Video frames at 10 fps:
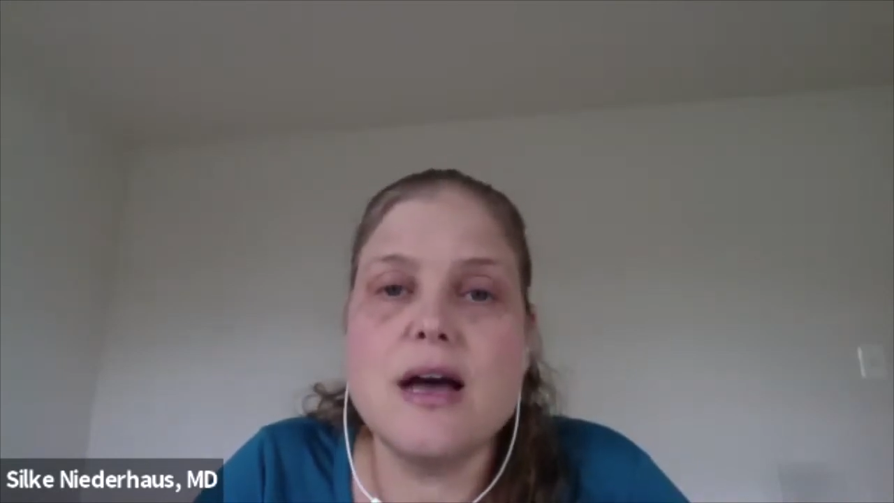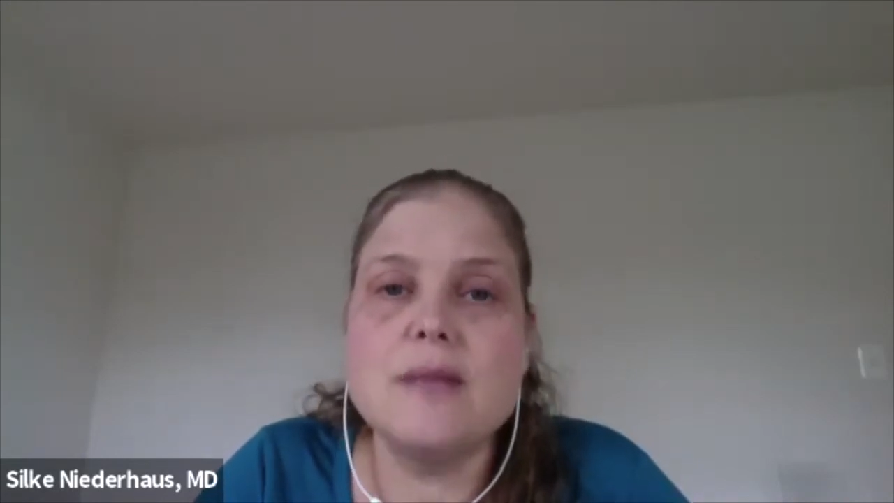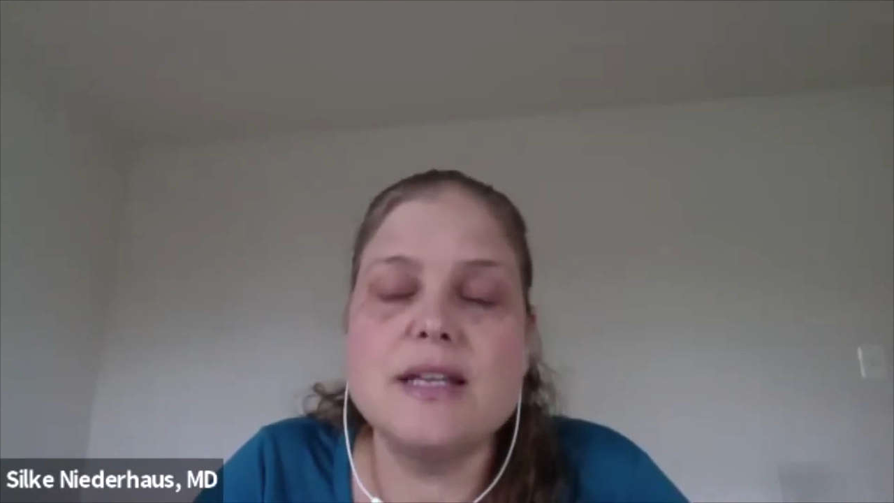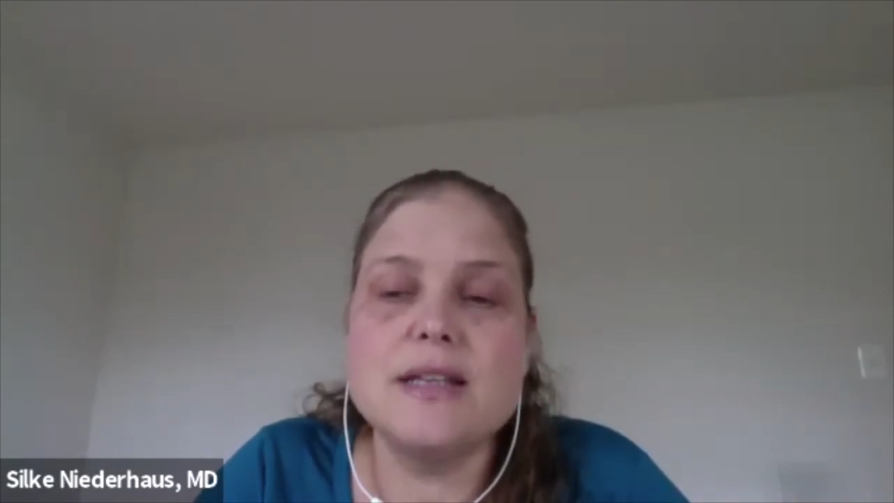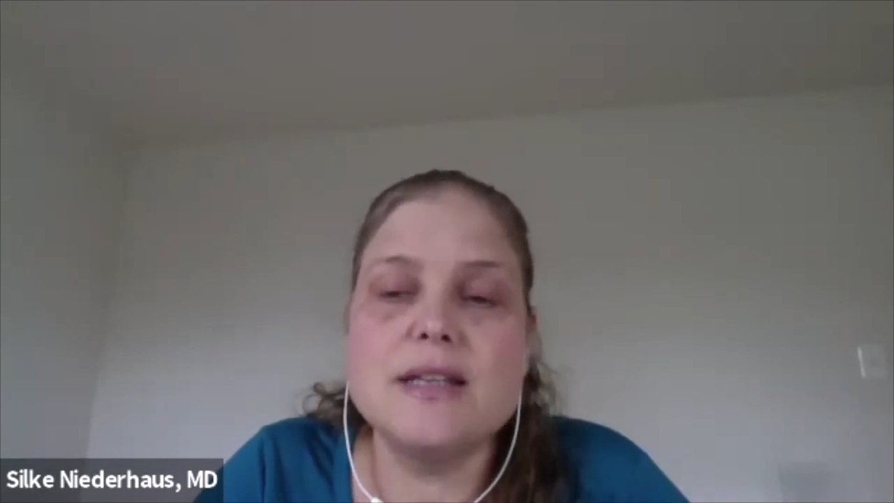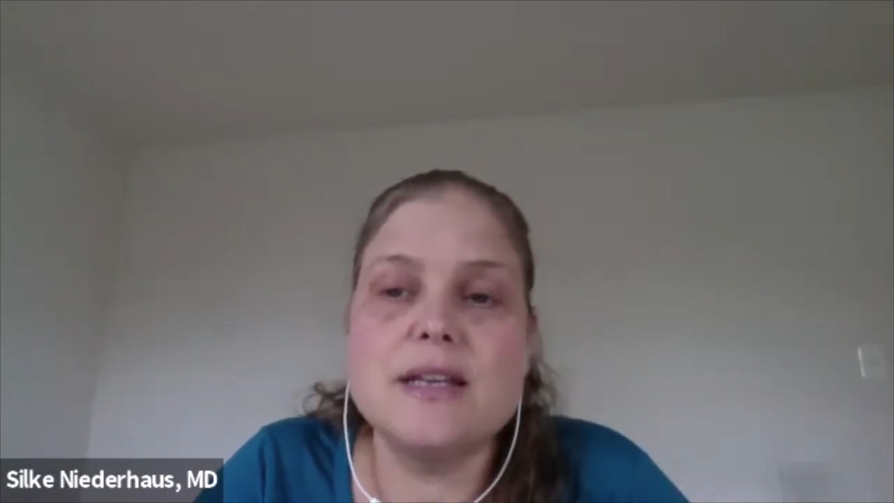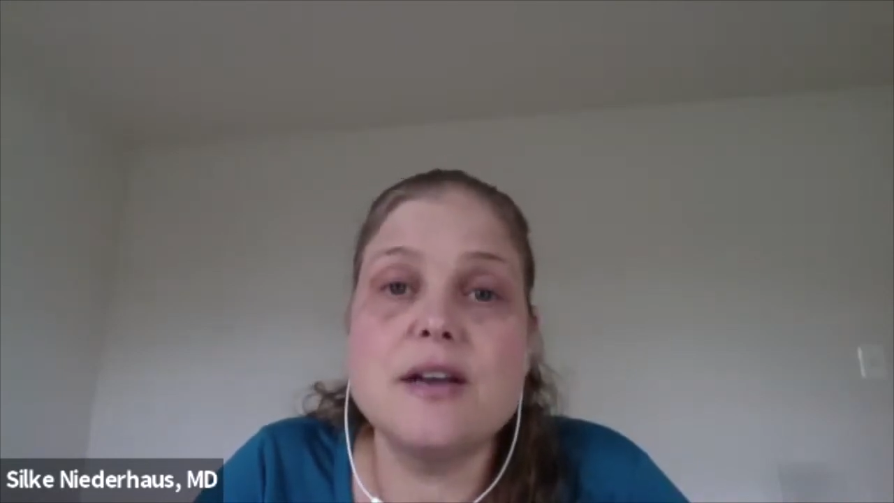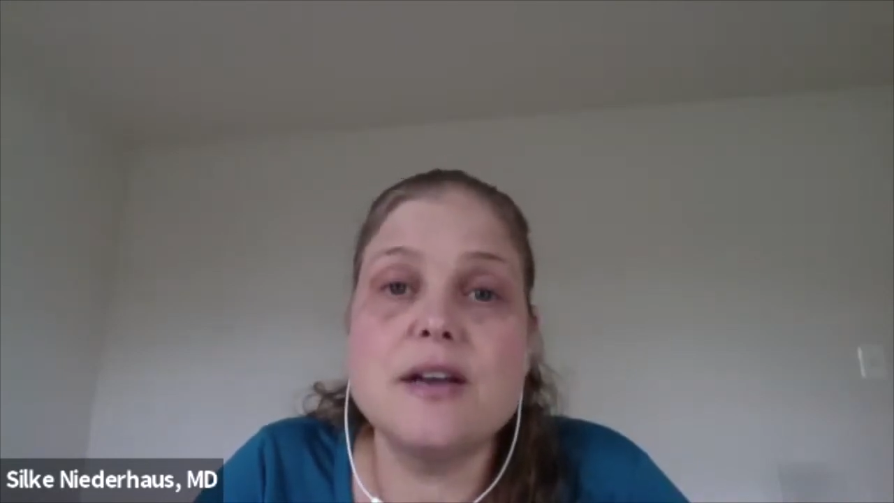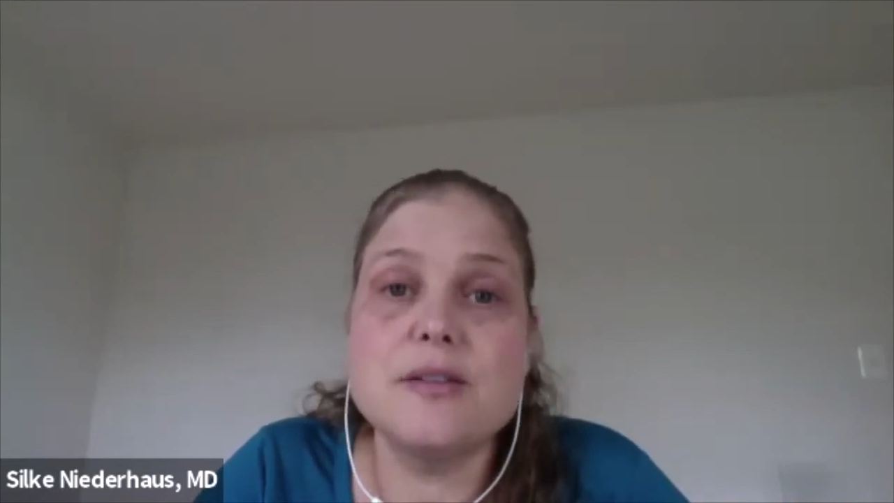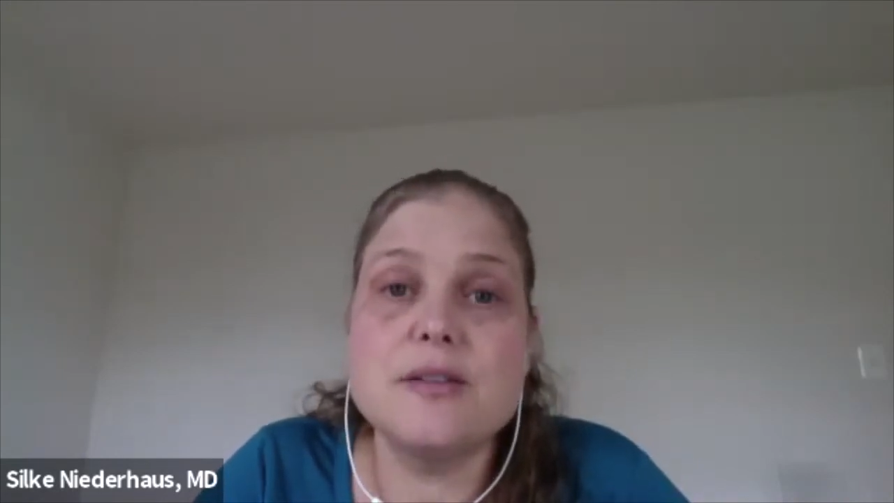Um, and
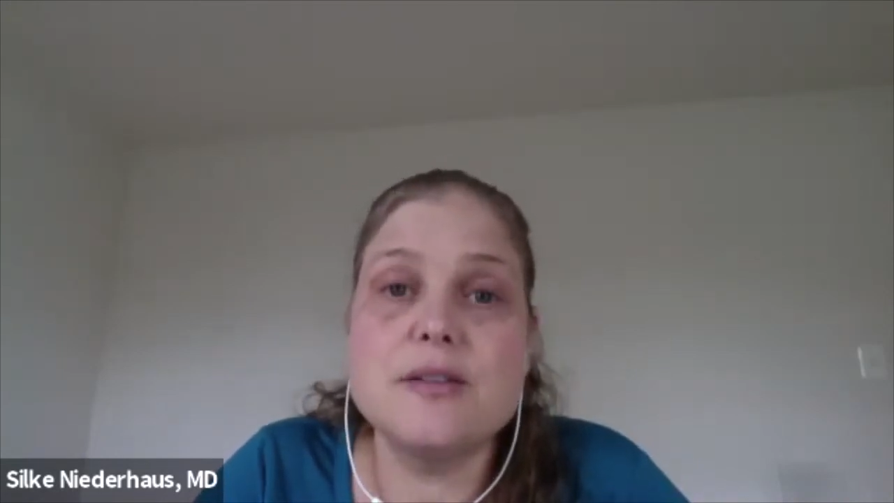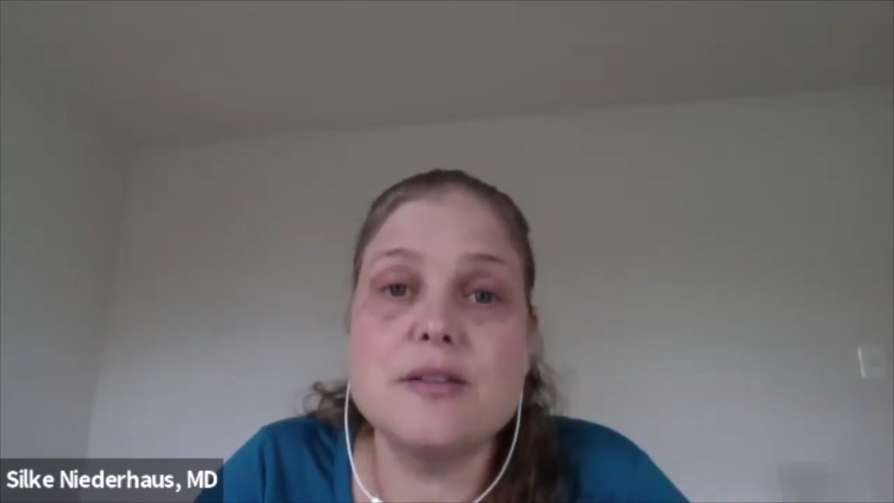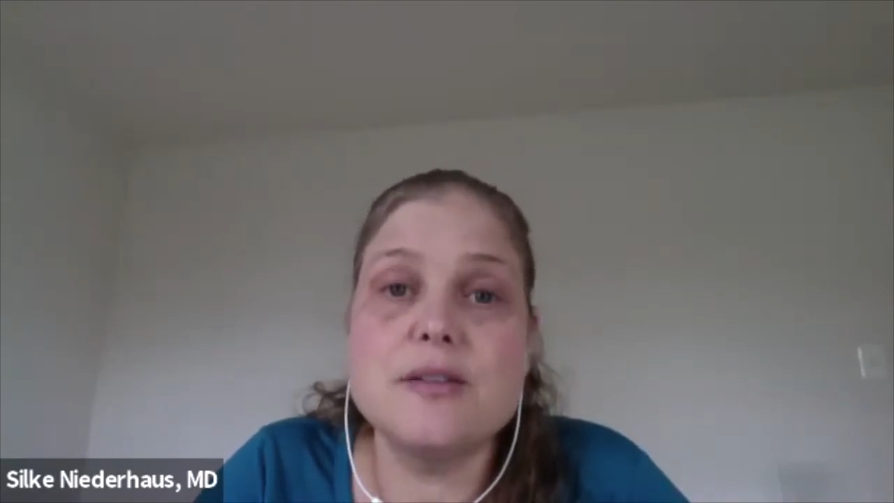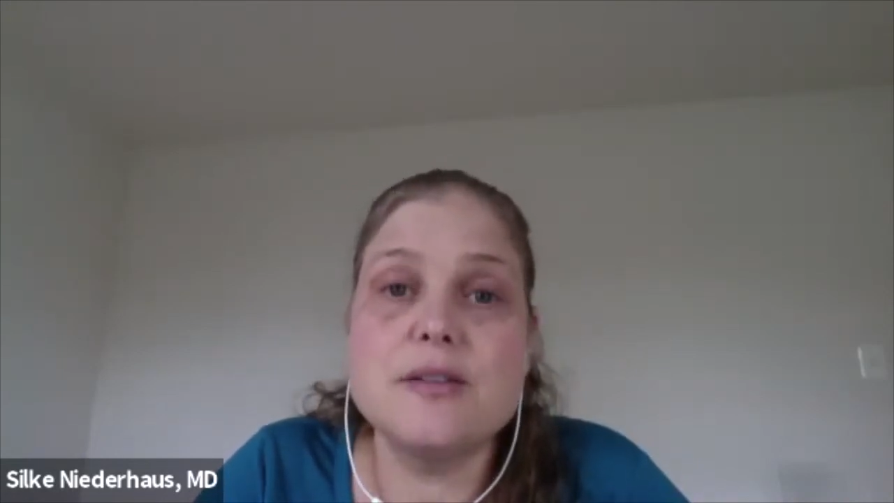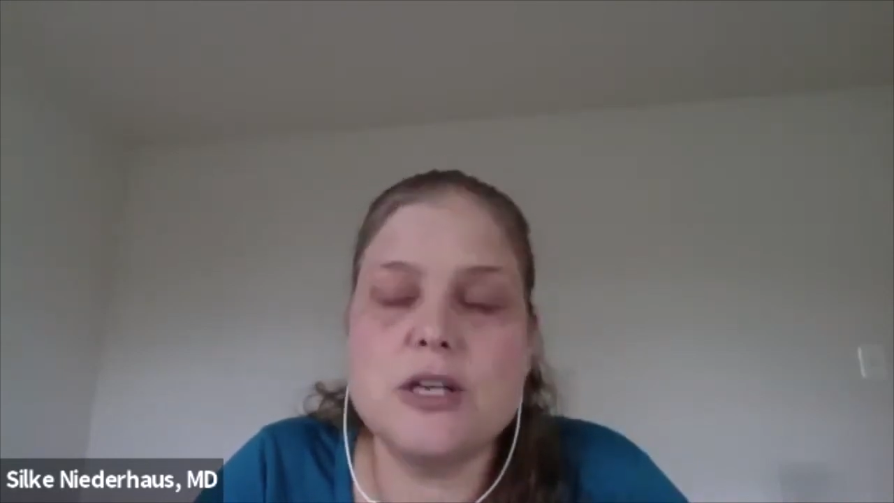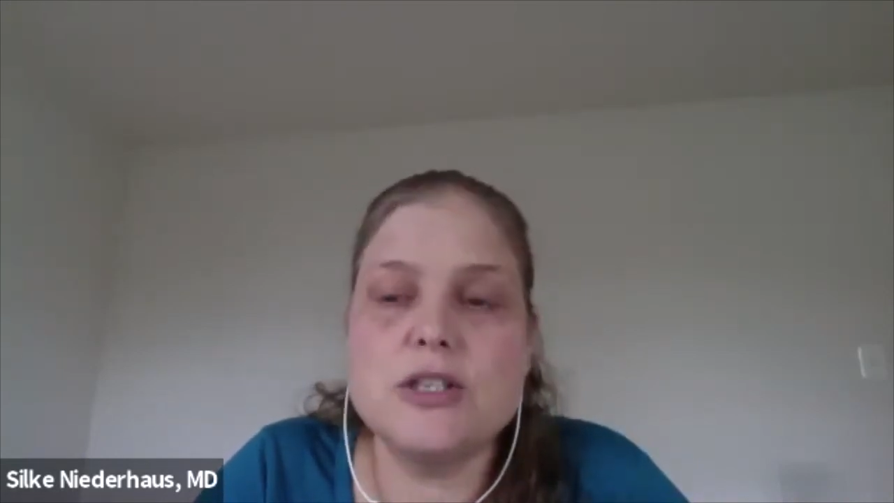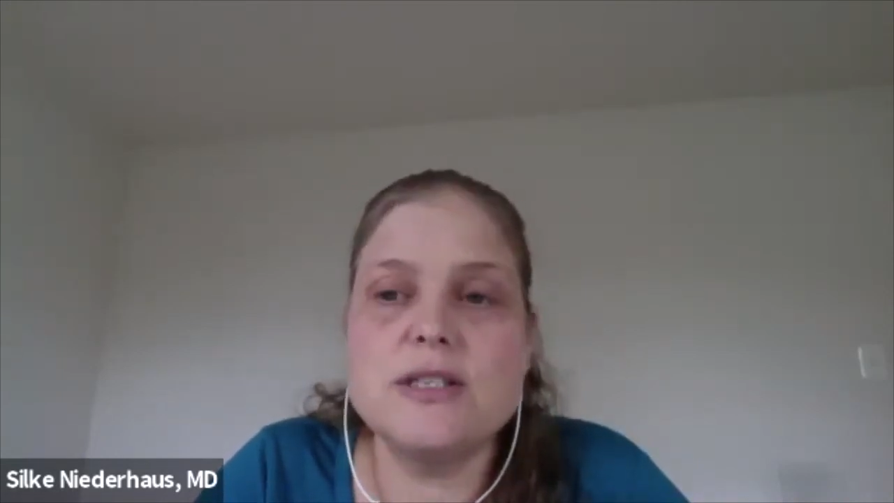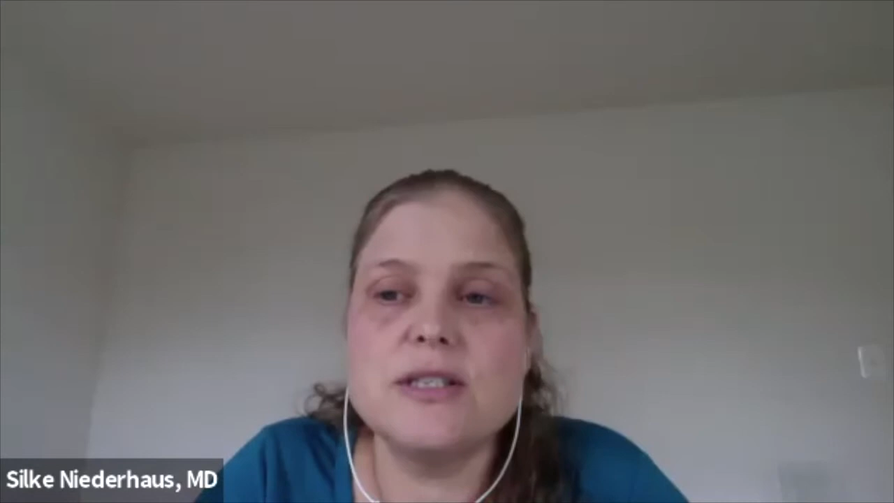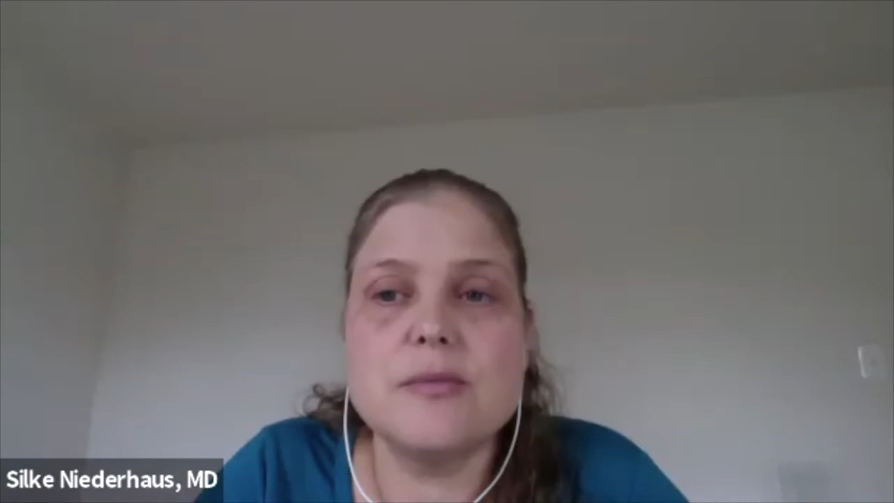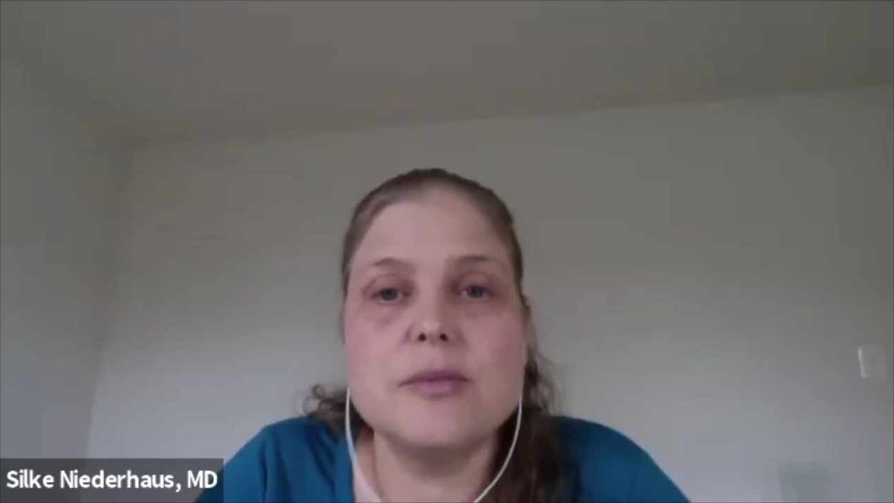then the other group of
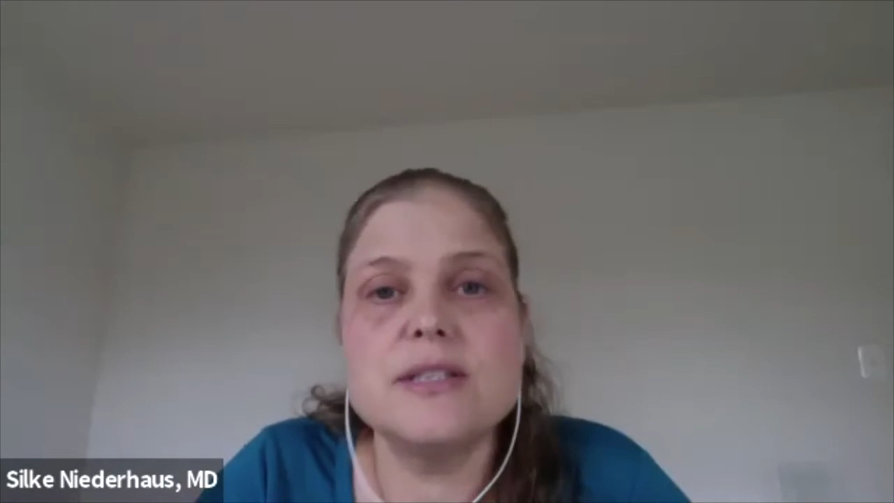patients